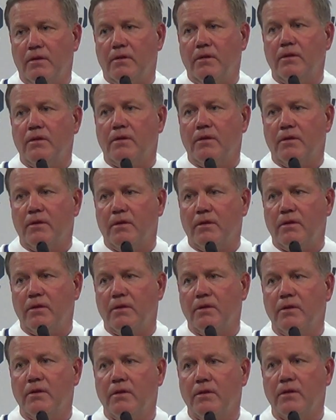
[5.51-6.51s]
Can you say
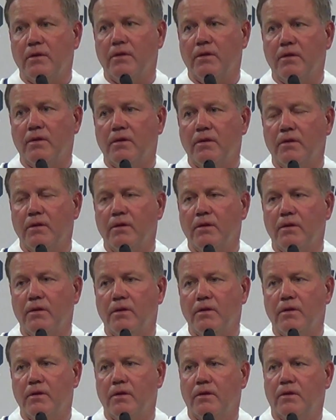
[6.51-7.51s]
how long this new
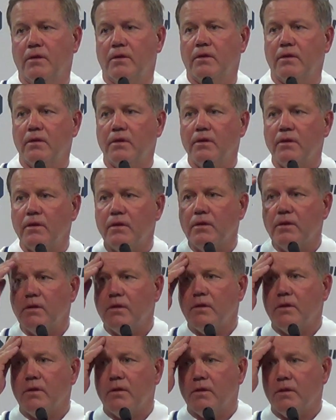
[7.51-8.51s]
deal runs through?
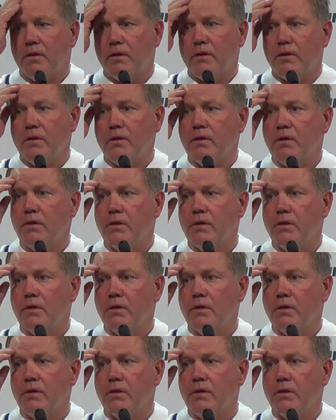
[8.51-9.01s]
What year?